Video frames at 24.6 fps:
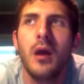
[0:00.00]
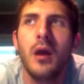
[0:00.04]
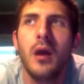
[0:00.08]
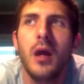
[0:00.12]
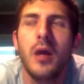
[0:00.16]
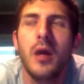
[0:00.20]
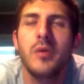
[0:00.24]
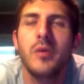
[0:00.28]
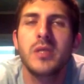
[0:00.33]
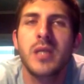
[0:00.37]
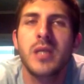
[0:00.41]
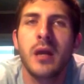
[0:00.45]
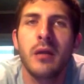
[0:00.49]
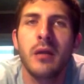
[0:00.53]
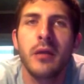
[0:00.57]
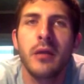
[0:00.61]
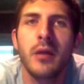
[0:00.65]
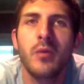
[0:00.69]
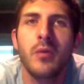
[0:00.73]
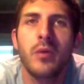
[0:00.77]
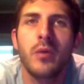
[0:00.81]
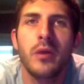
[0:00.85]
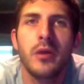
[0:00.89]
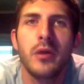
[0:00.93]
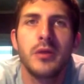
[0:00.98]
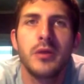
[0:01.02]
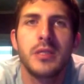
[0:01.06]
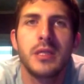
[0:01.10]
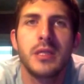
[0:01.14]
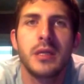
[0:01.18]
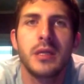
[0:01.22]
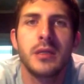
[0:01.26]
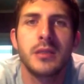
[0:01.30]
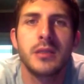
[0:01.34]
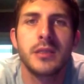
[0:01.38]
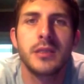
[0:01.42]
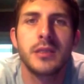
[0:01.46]
It was kind of like one of those
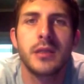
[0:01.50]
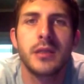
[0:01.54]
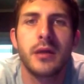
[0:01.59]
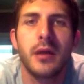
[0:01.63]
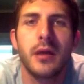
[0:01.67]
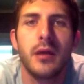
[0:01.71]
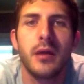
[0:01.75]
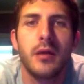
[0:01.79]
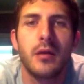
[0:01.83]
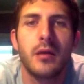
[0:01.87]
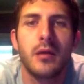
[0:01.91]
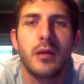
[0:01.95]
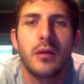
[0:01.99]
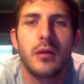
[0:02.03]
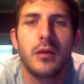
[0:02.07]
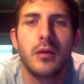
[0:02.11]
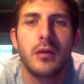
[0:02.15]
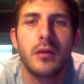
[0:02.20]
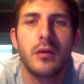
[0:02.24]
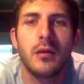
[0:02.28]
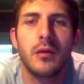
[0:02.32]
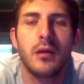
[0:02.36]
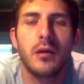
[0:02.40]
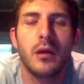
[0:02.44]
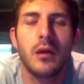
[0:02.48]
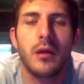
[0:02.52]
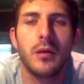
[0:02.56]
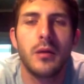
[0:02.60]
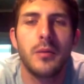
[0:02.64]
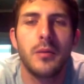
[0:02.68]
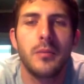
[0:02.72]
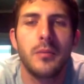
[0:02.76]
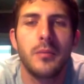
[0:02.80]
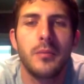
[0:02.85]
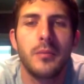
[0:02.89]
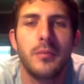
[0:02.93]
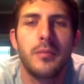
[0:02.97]
things, like
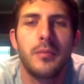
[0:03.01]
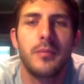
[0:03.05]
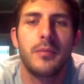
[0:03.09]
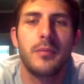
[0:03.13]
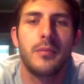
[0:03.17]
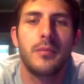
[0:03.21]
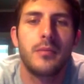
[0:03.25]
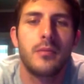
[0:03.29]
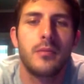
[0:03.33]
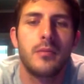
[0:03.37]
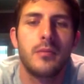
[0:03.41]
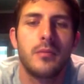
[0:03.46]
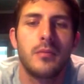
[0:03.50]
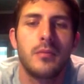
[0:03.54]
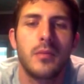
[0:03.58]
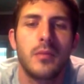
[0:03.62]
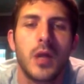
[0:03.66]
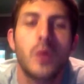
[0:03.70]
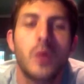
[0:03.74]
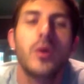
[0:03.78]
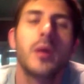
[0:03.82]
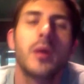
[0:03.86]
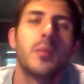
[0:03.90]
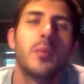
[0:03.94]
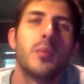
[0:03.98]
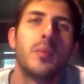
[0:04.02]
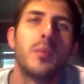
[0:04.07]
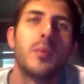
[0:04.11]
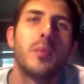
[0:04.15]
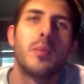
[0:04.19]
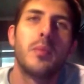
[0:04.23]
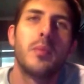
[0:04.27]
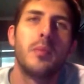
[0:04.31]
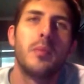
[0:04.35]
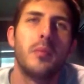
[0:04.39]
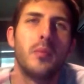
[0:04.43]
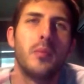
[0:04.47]
a quick
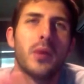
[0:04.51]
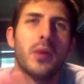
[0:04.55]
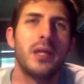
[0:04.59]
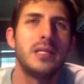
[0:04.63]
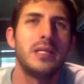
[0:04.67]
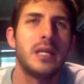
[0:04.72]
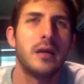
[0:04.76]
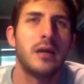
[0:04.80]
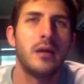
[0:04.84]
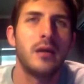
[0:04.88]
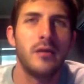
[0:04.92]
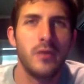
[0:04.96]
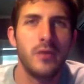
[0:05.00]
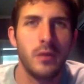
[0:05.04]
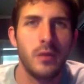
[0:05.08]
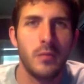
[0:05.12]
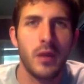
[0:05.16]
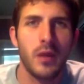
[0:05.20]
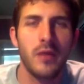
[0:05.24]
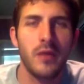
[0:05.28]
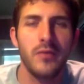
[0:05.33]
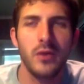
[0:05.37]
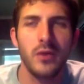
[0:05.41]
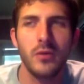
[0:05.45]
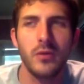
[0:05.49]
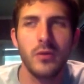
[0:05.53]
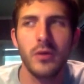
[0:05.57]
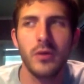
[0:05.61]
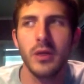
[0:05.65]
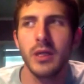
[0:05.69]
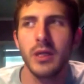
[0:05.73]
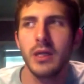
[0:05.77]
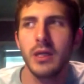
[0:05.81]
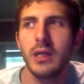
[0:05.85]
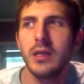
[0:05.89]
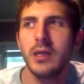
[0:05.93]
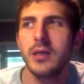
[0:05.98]
breakdown of it, my view on
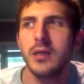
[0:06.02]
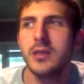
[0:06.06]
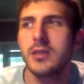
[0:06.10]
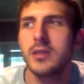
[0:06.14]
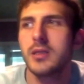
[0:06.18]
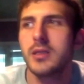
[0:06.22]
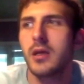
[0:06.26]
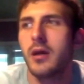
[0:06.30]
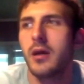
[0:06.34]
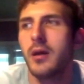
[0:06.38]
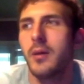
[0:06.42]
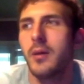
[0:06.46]
it is